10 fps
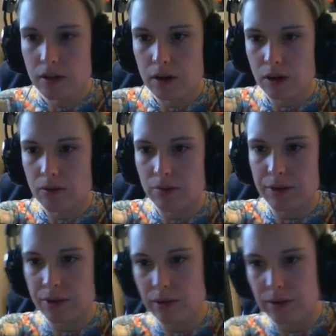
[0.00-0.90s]

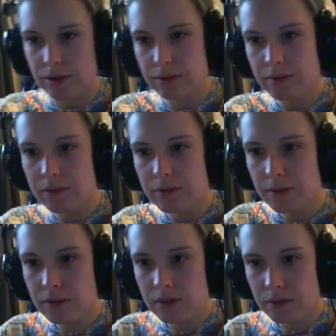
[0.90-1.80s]
Oriolu.
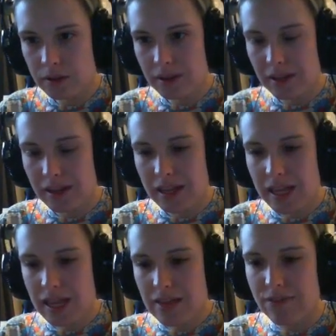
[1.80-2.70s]

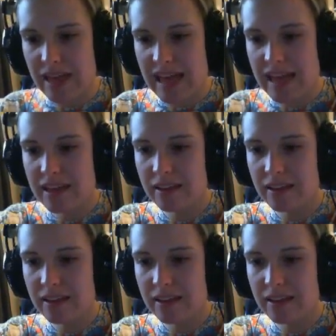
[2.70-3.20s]
Eva.